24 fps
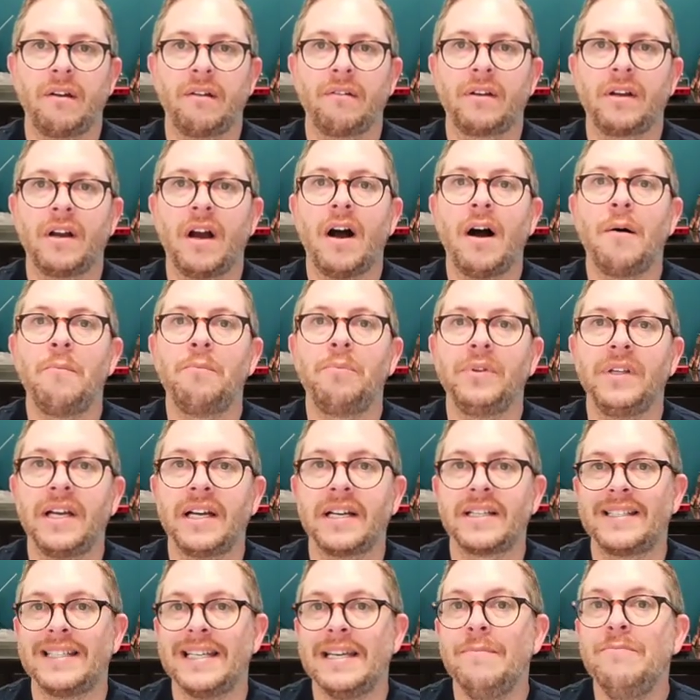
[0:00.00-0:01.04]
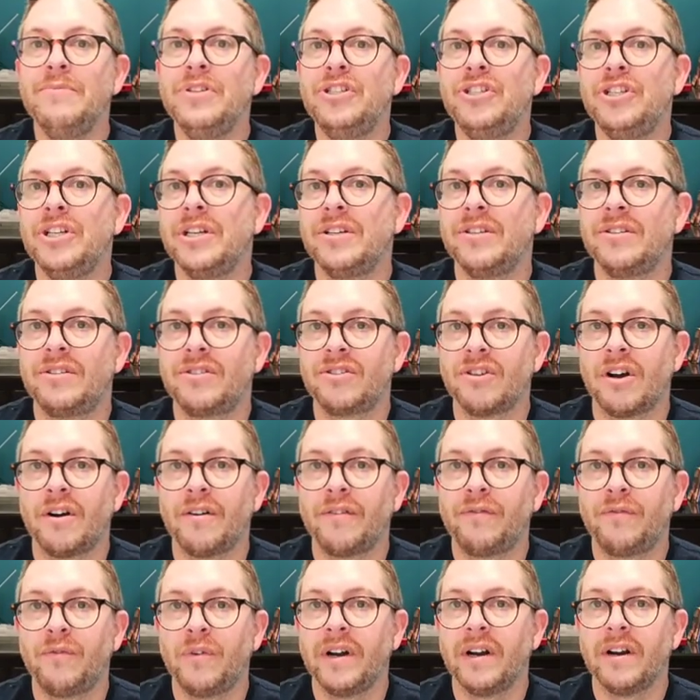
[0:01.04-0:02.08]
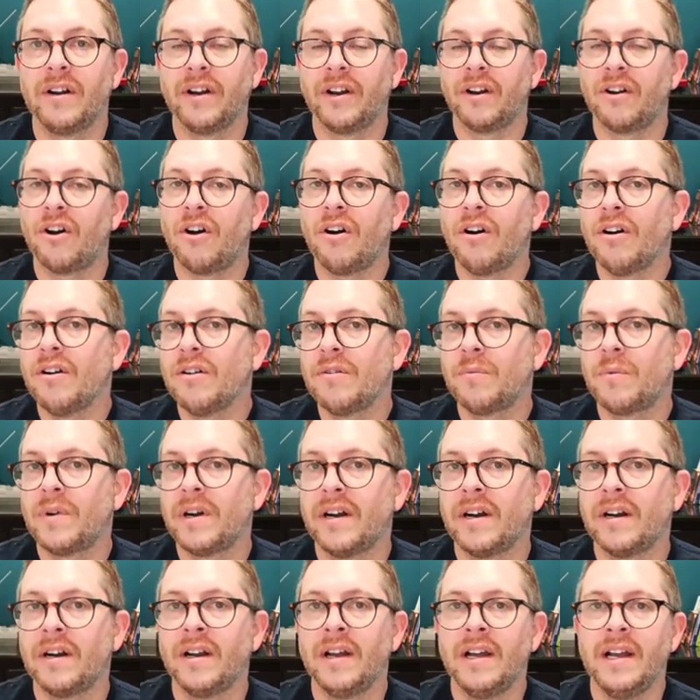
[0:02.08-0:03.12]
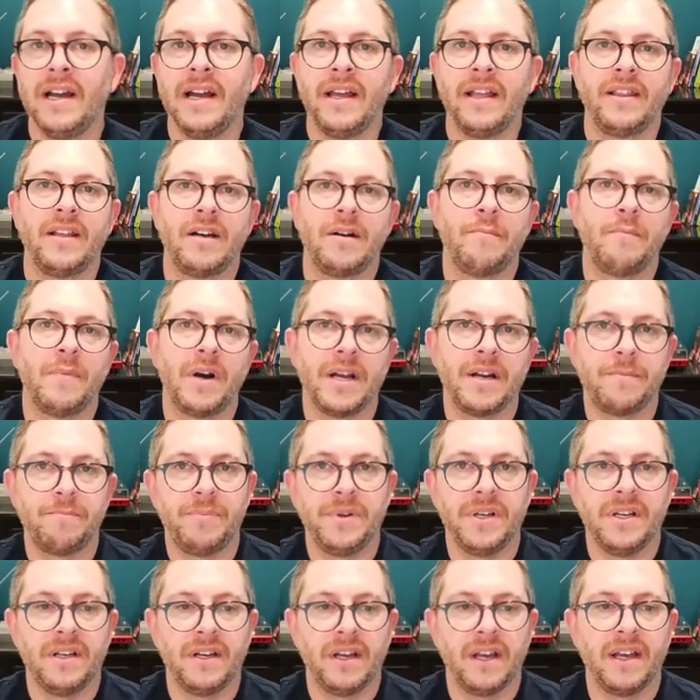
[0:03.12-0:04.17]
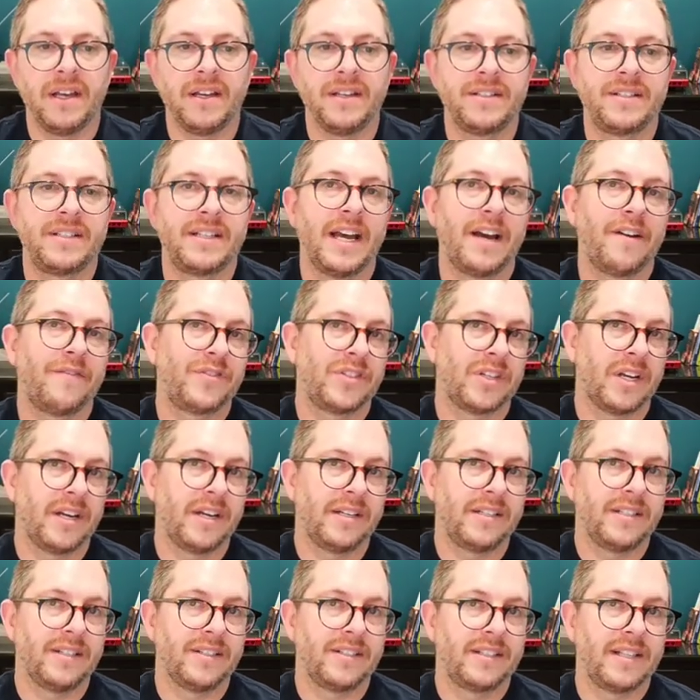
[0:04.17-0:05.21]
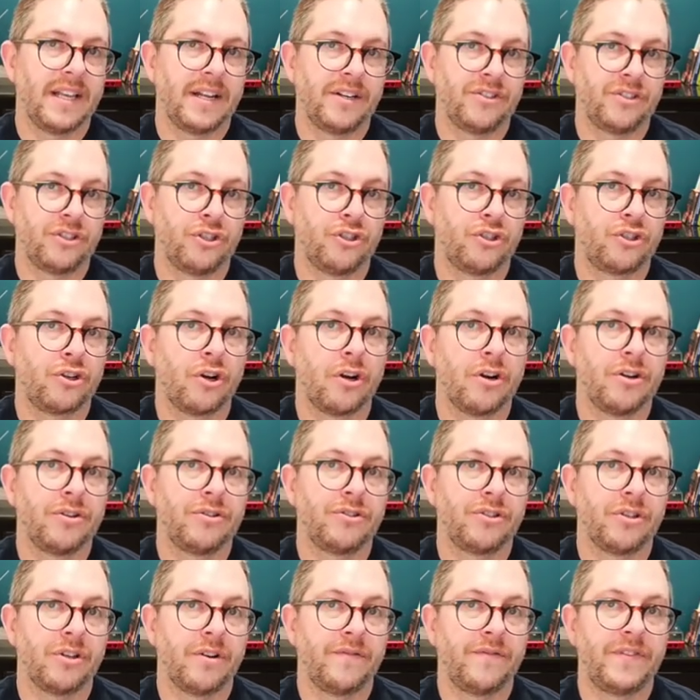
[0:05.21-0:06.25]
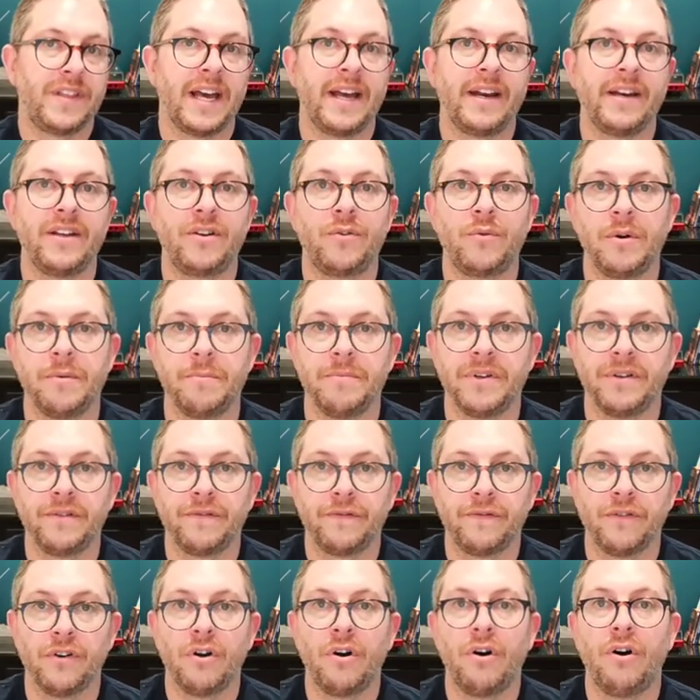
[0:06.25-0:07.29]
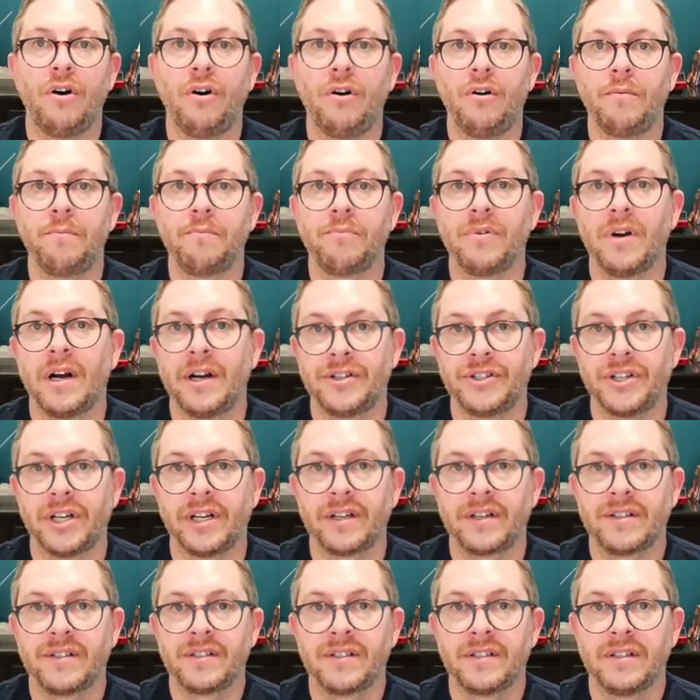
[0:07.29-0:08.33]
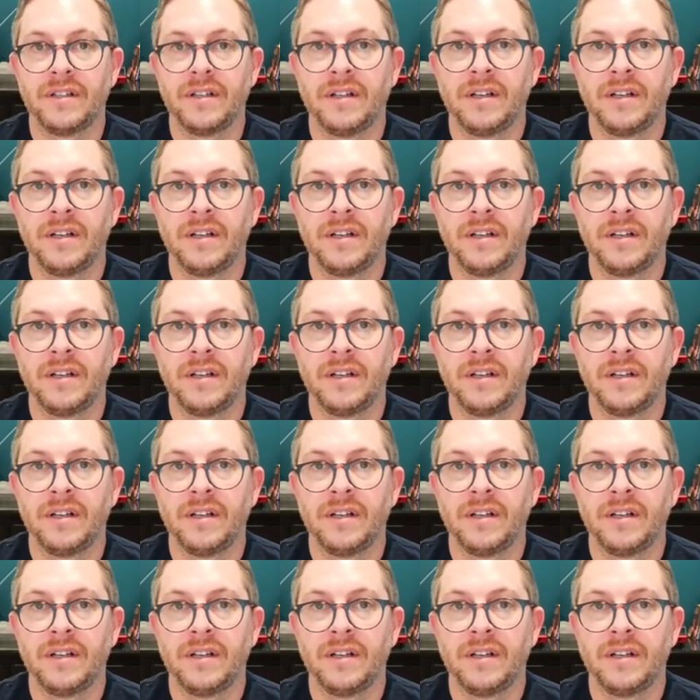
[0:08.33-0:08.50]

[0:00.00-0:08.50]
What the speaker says: complex imaging software and hardware, then it might be a staff scientist that is in charge of that equipment for all projects.